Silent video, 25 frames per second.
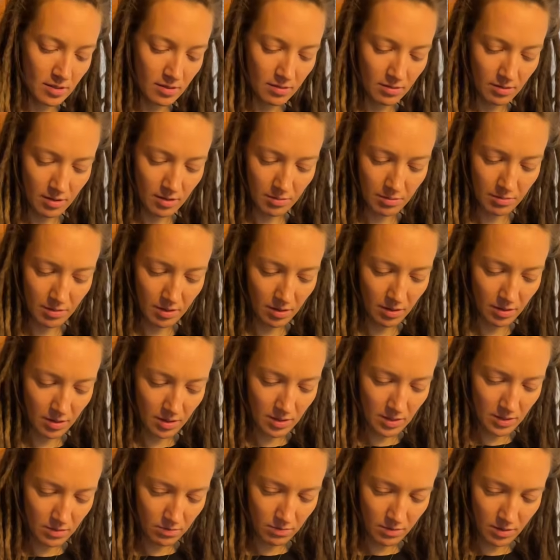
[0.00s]
what about
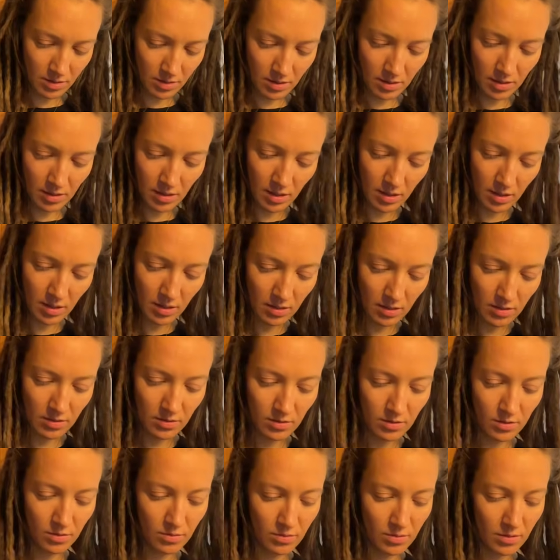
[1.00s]
this one? Yeah, I could
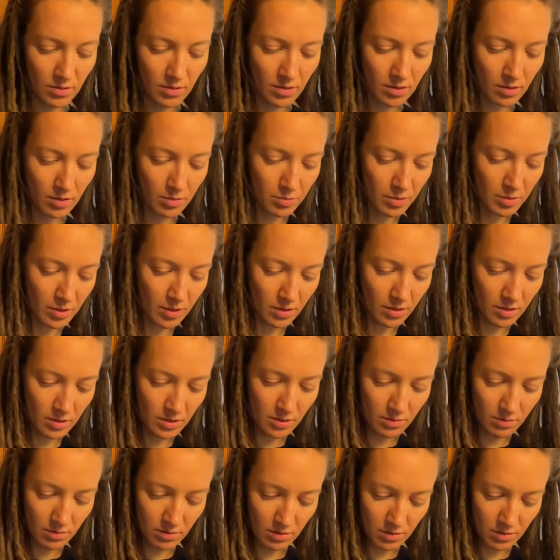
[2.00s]
do a little bit on this one